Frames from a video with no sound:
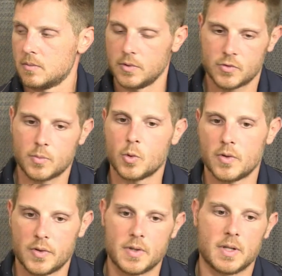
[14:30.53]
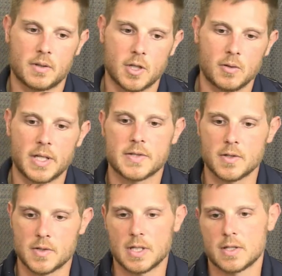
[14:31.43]
We'll just report coalesce
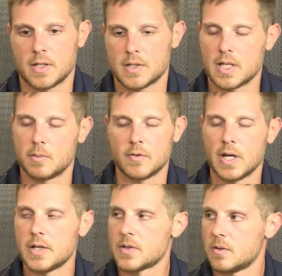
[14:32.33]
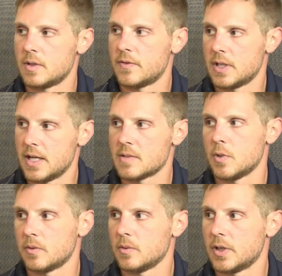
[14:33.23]
those into the same device. So if it has
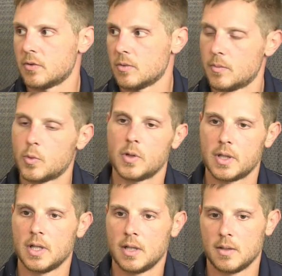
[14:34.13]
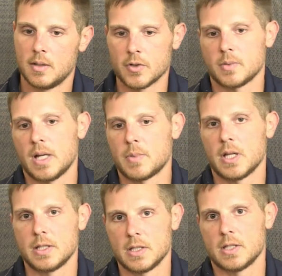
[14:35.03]
multiple NICs, we'll report multiple IP
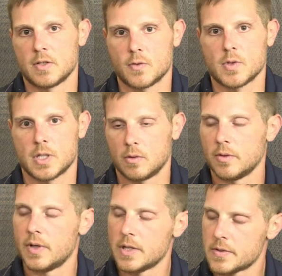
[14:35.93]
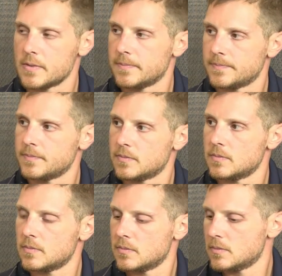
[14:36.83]
identities for a single device.
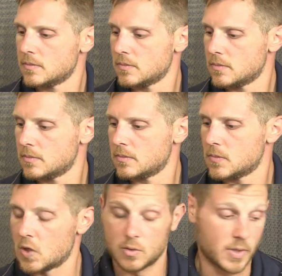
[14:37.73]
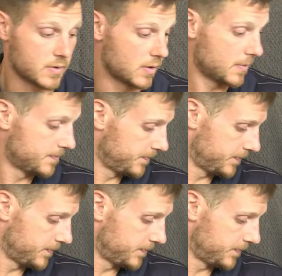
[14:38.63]
Okay. Good question though.